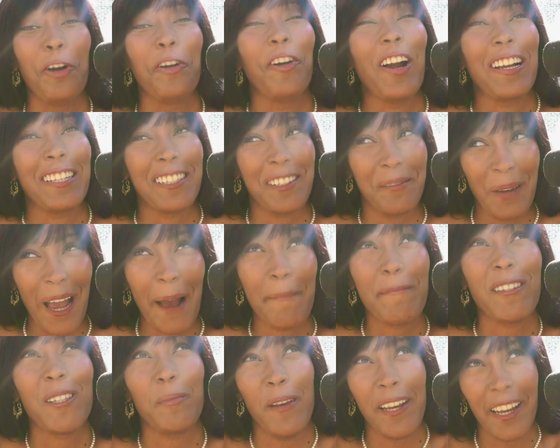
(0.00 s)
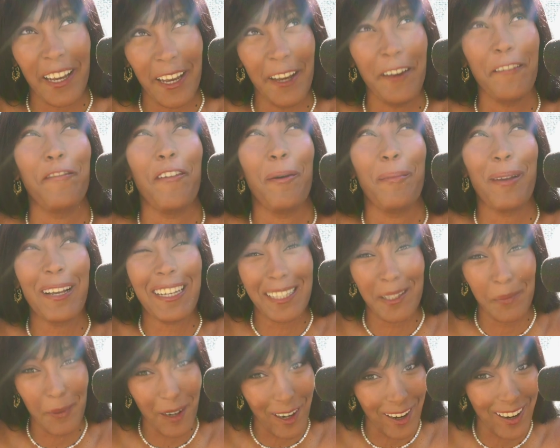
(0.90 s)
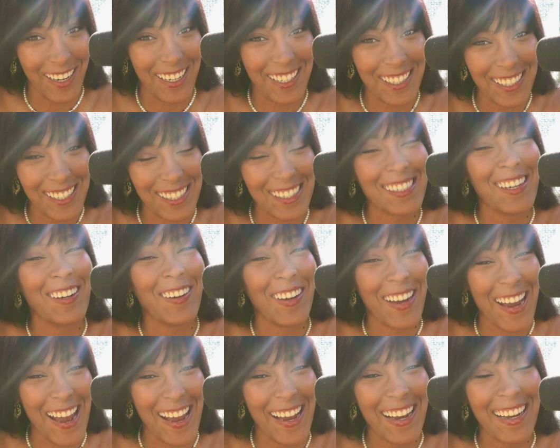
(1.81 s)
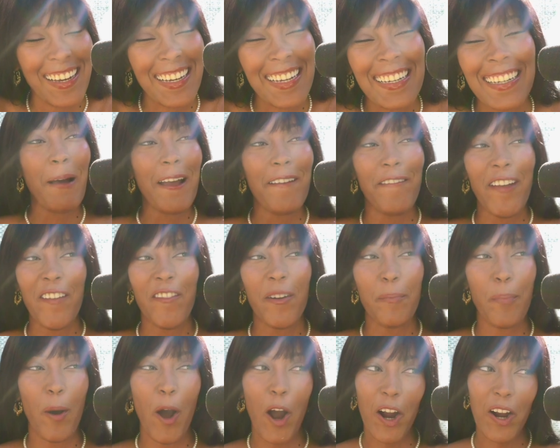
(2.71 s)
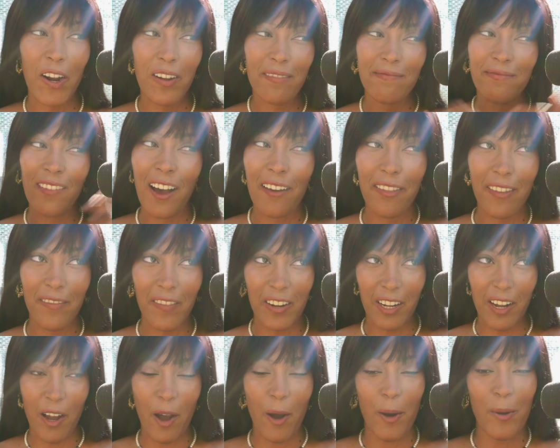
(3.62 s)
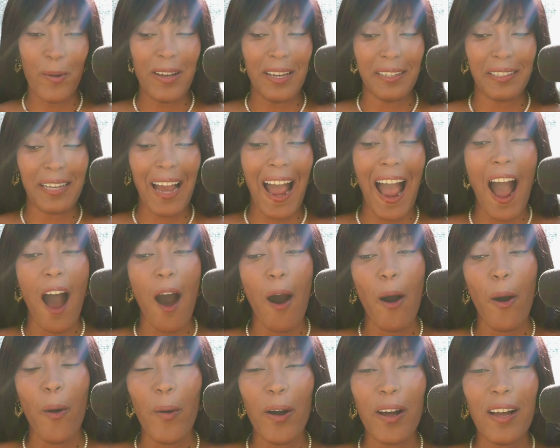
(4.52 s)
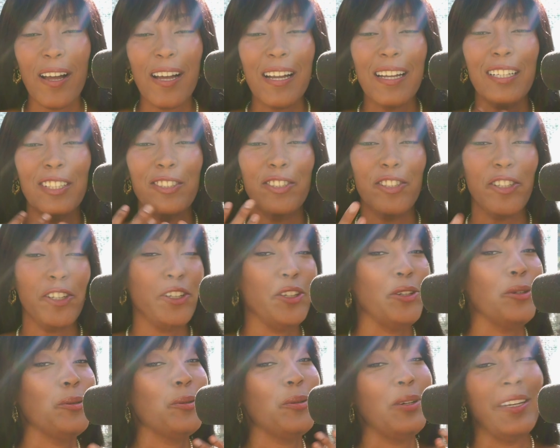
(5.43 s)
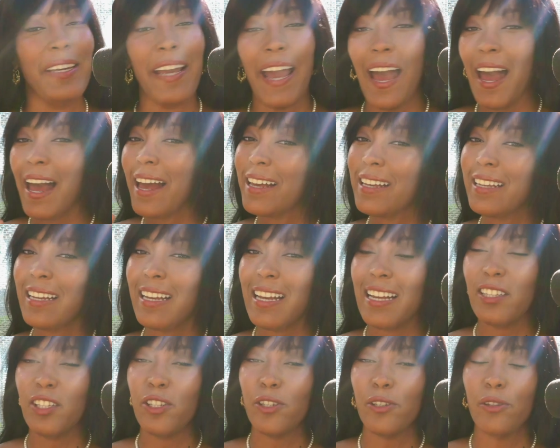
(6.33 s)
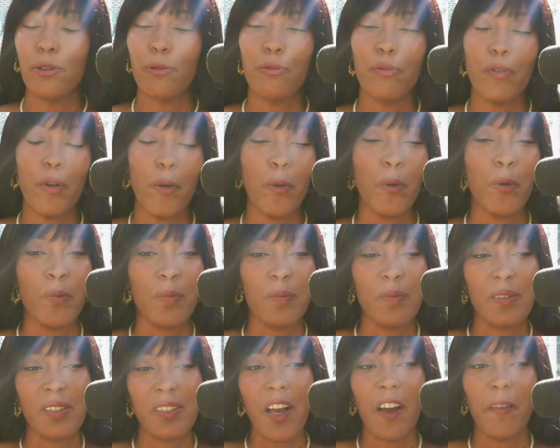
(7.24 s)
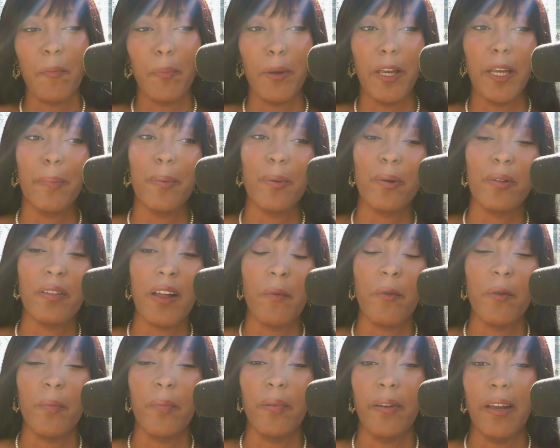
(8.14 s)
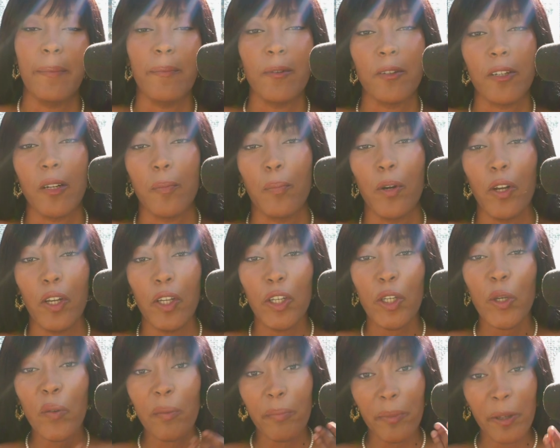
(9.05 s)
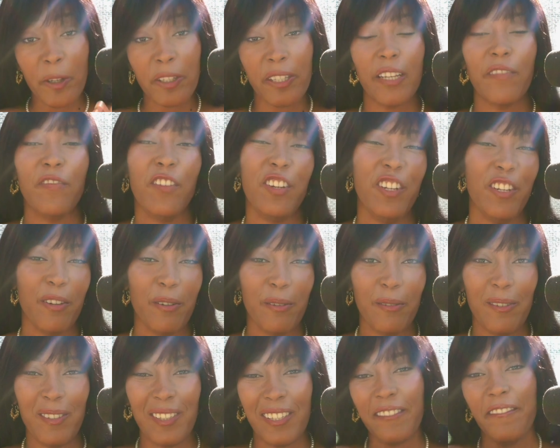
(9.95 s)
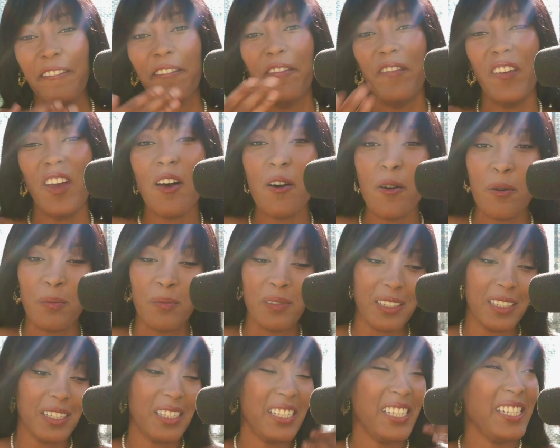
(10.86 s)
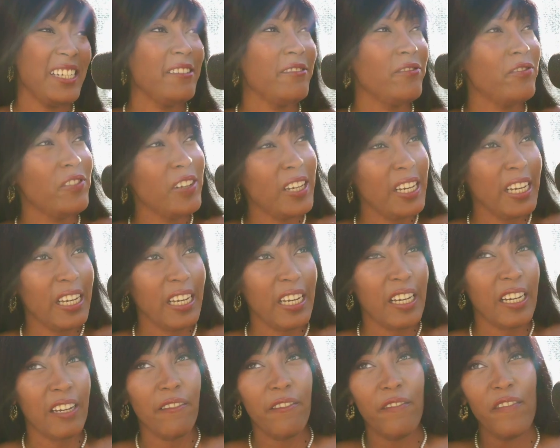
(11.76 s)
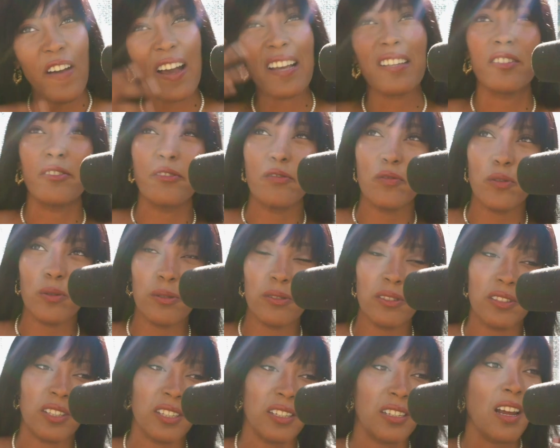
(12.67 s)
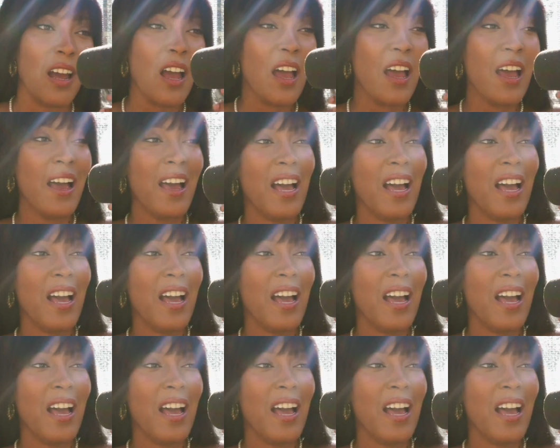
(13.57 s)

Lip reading: Trust me. I'm speaking from experience, okay? My favorite part of the video is how do you get into the rooms of people that would be able to put you in music videos and films and TV and festivals and